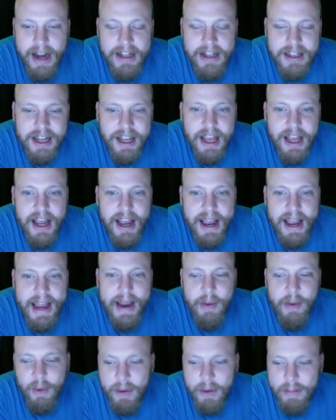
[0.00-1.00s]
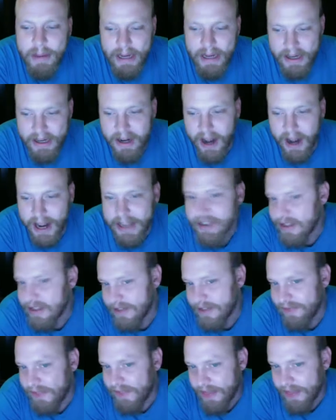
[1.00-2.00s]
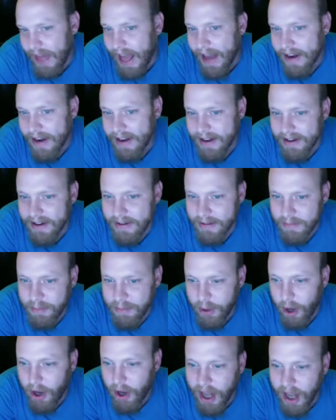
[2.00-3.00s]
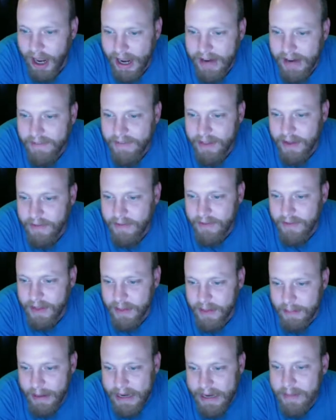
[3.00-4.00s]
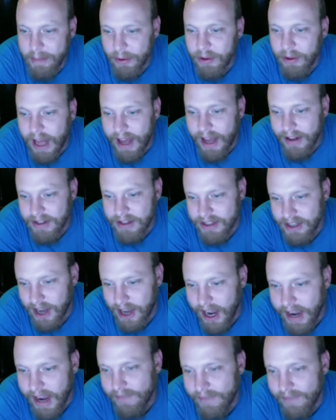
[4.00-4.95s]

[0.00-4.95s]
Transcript: it would be nice for that plot line for the people outside,